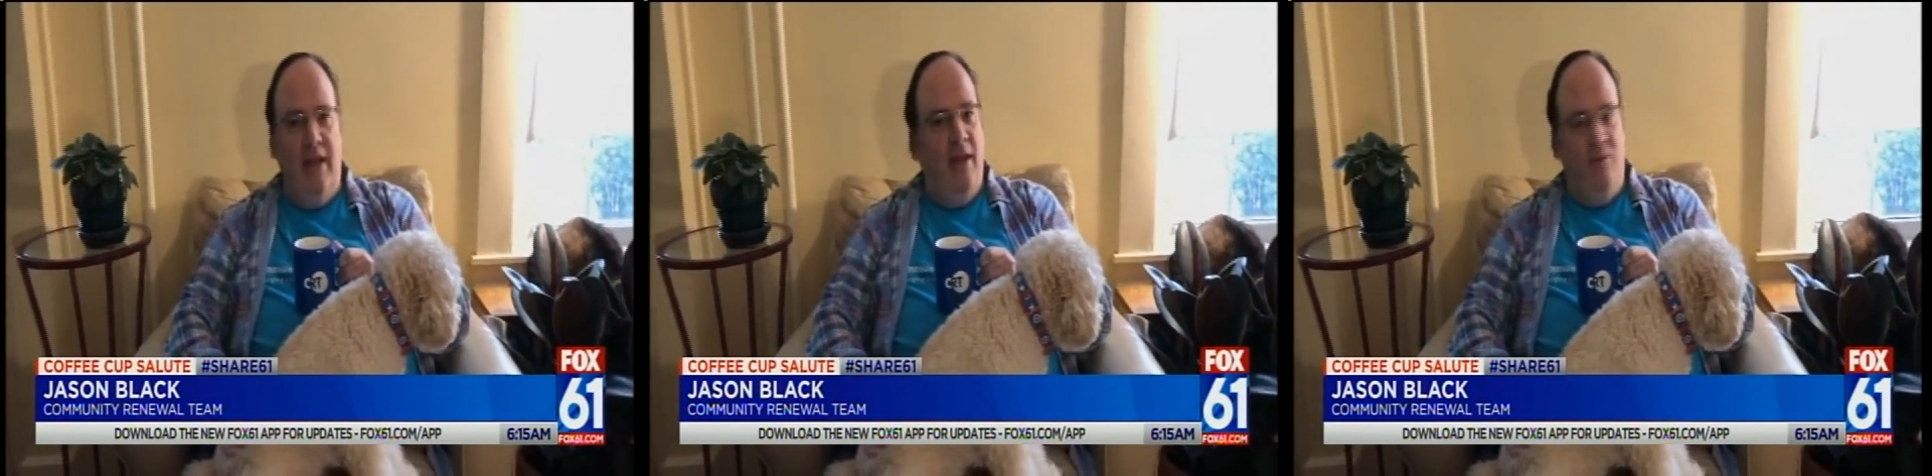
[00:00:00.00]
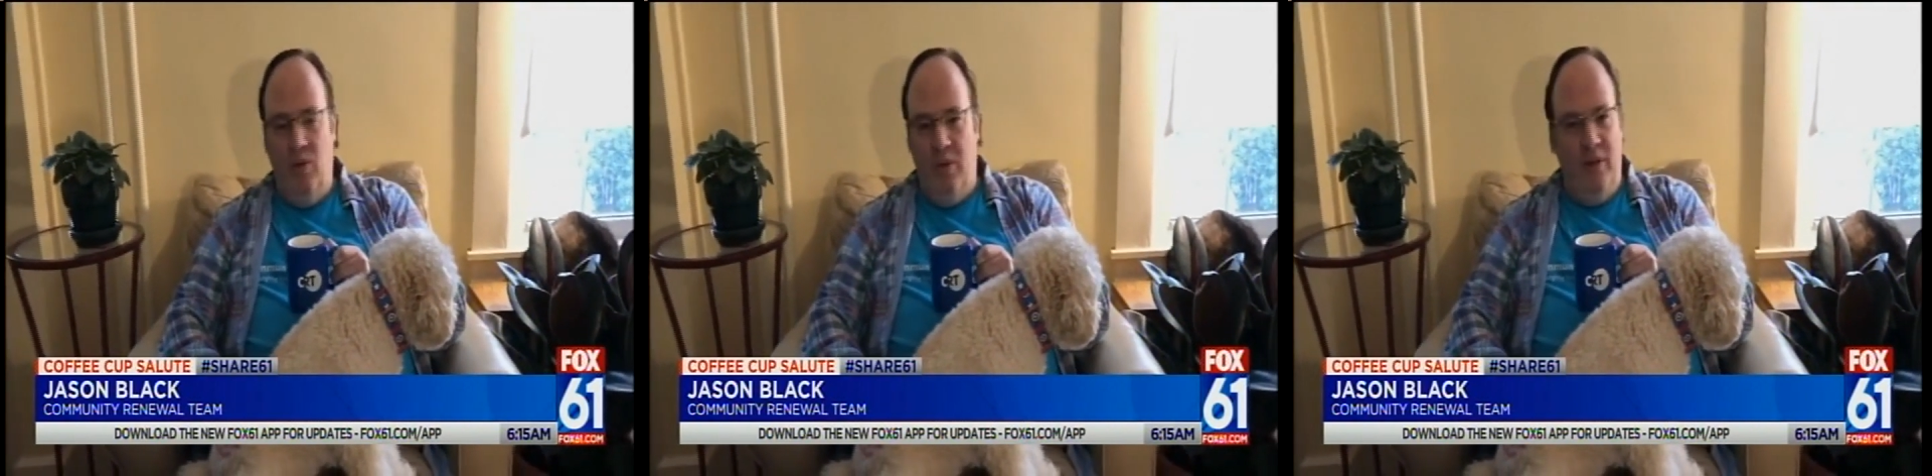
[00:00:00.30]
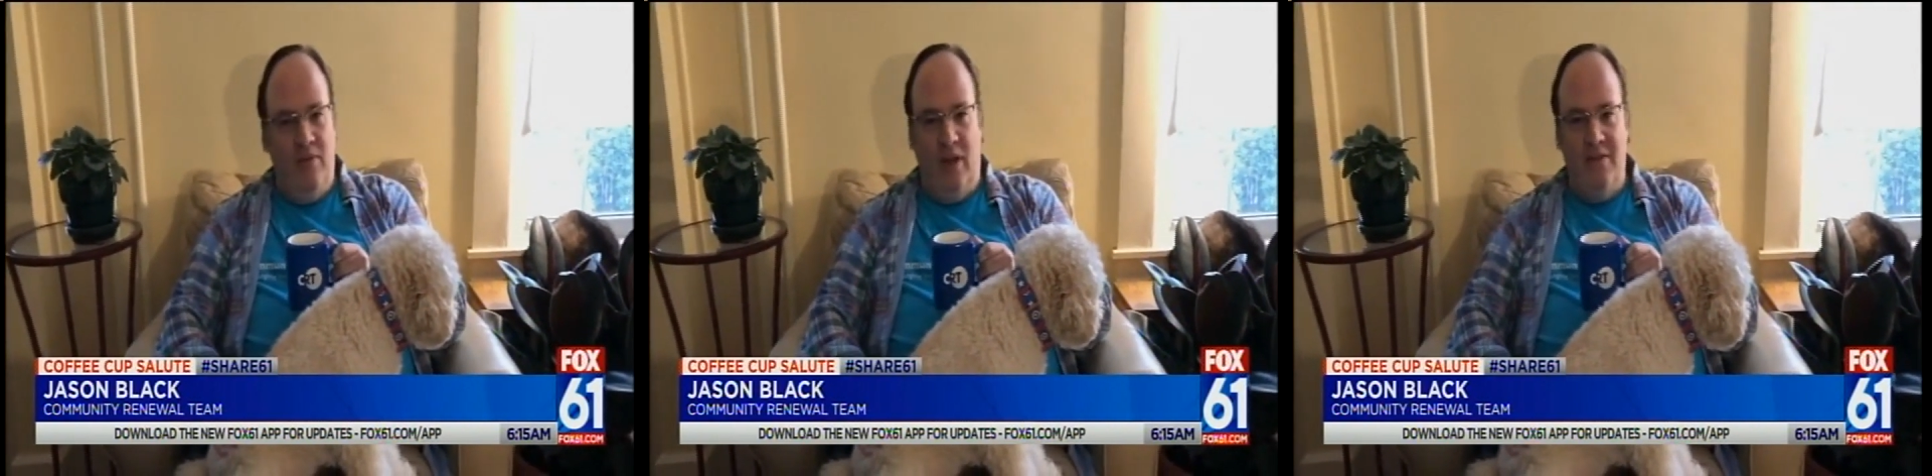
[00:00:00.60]
Everyone at
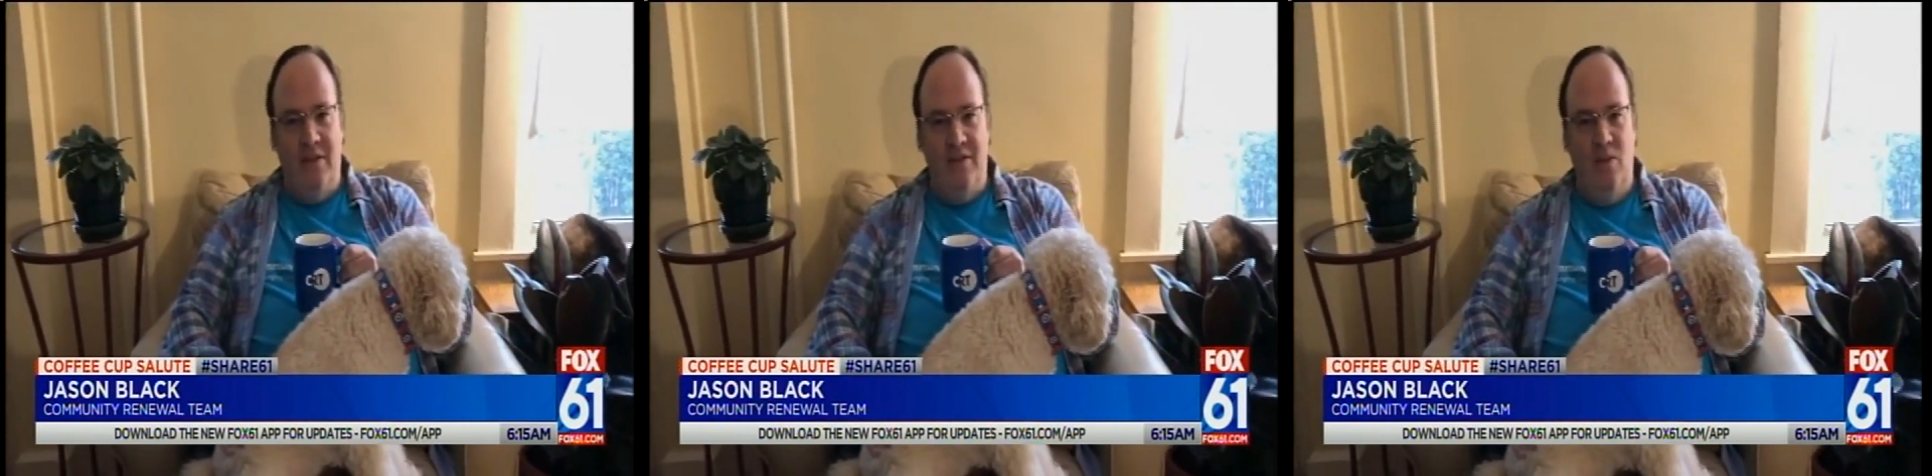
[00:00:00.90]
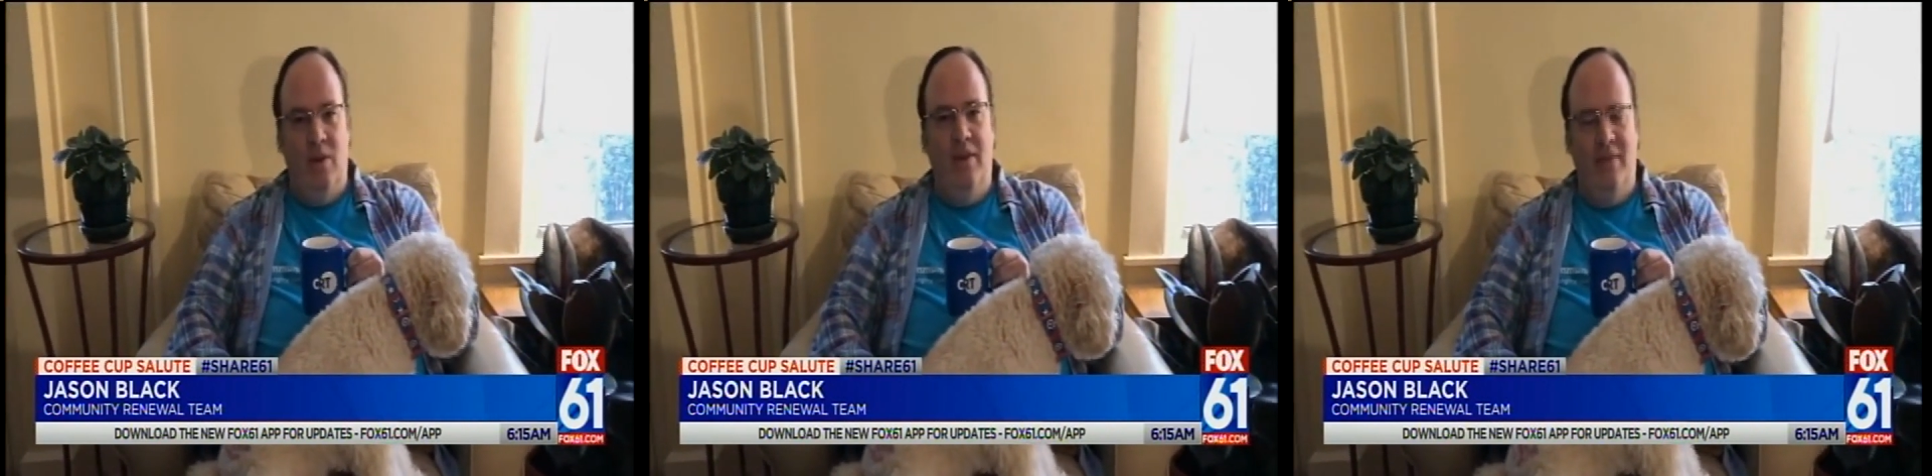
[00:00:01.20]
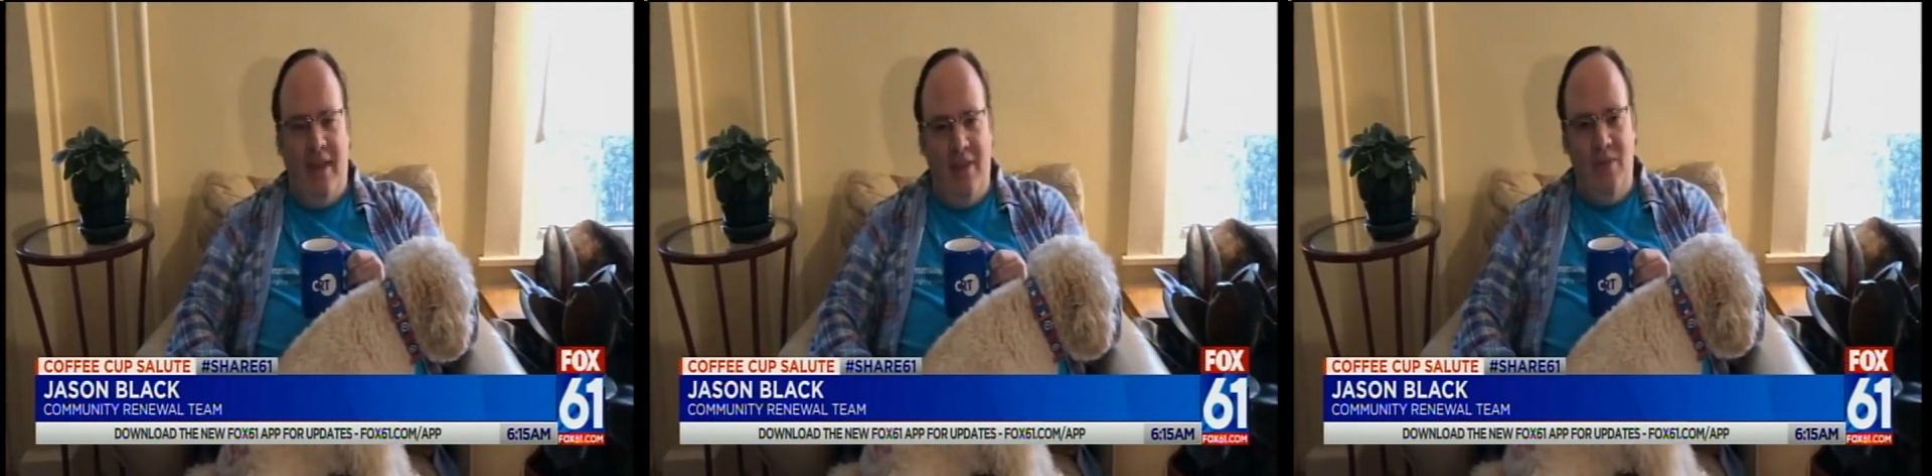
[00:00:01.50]
Fox 61,
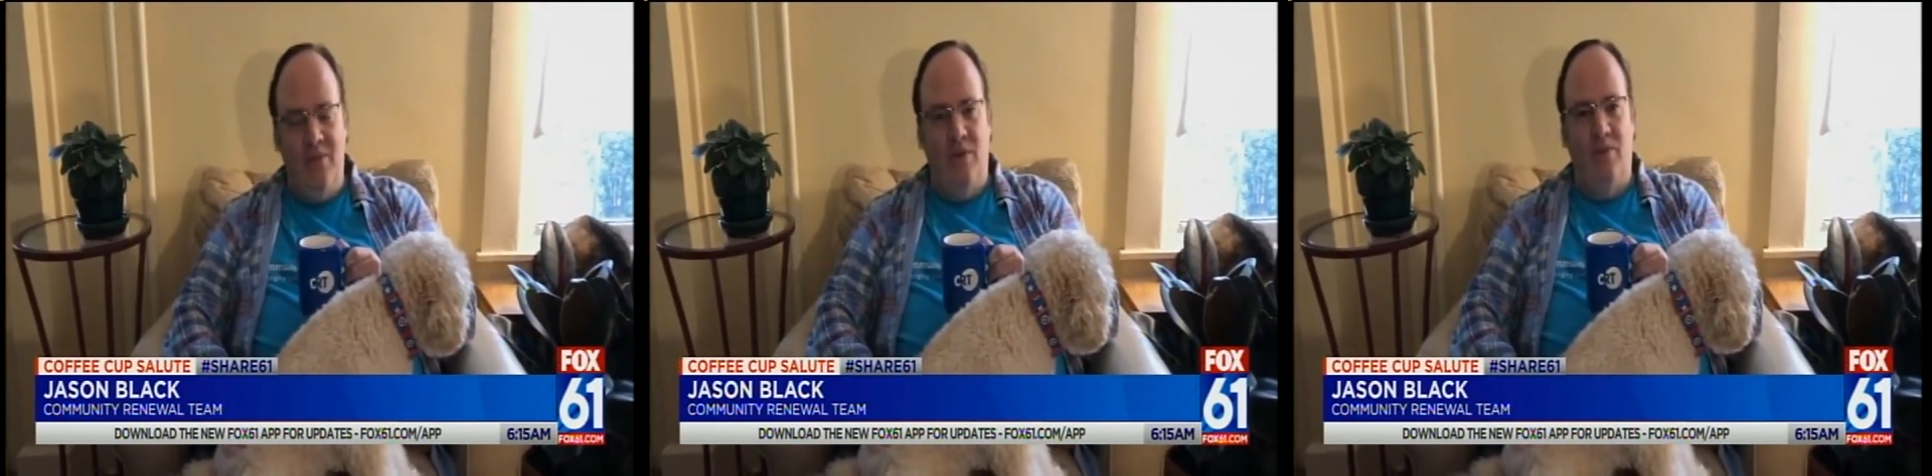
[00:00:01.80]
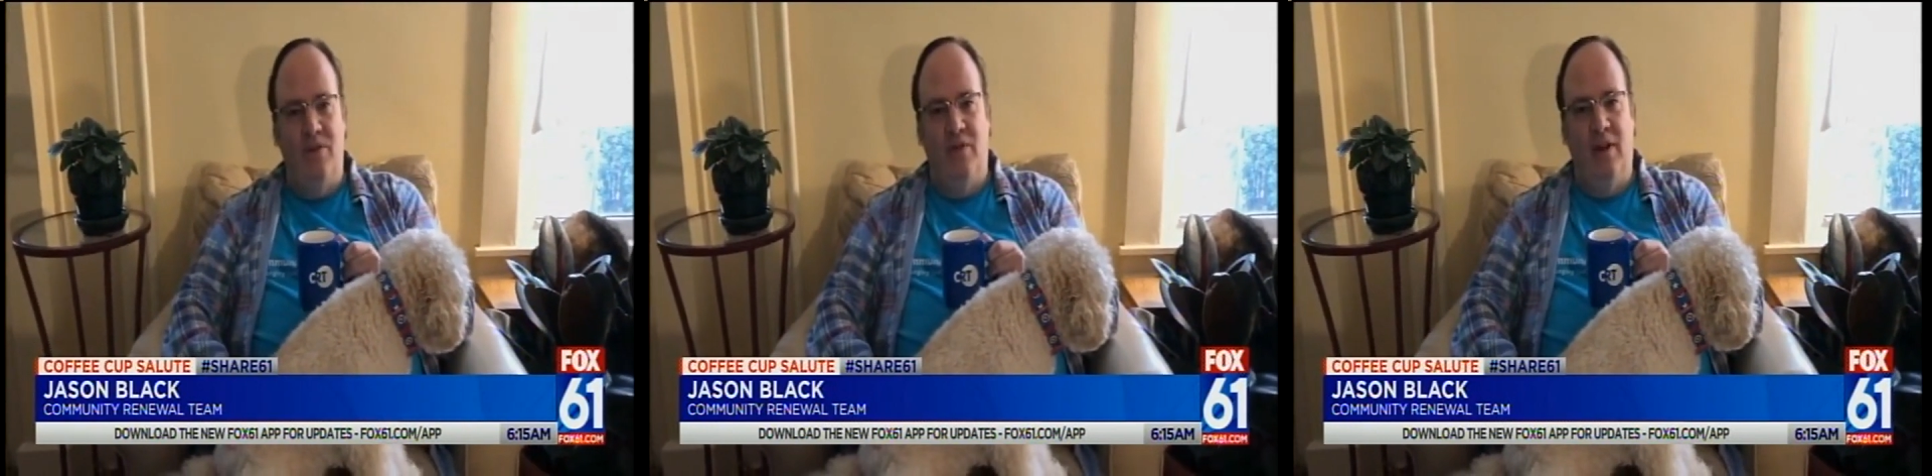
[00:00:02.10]
thank you so much for